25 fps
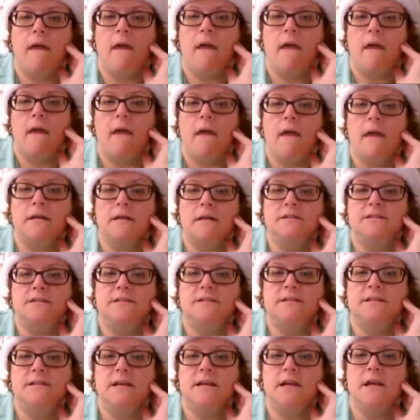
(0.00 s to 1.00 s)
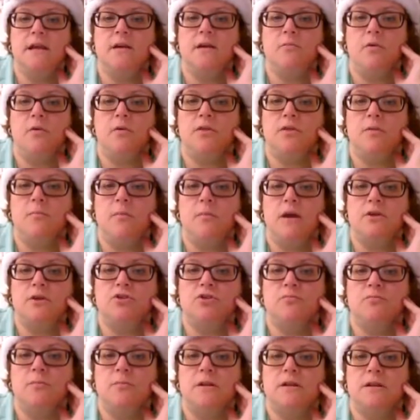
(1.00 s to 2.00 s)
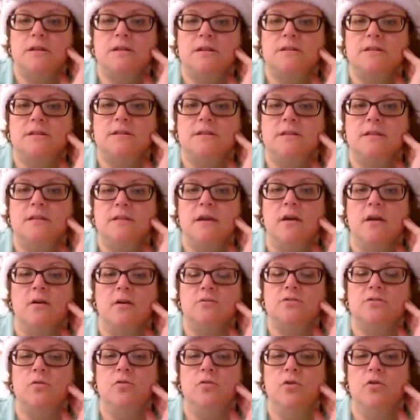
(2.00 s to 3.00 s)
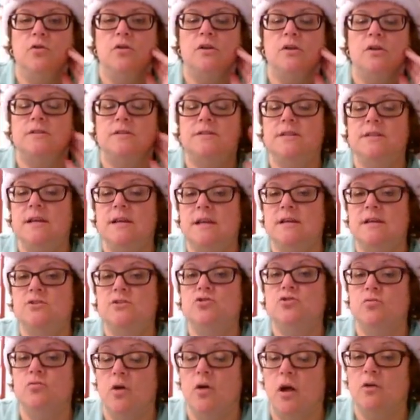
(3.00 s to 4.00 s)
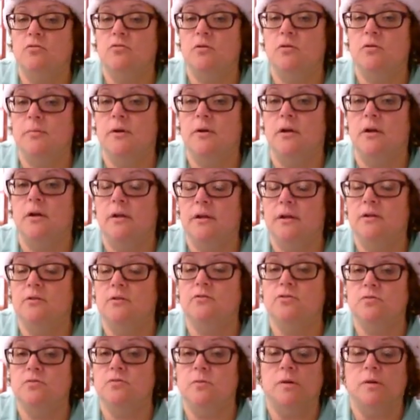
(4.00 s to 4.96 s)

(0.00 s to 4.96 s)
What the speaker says: And see what the measurement is in there. So you're going to see, is your 100 milliliters really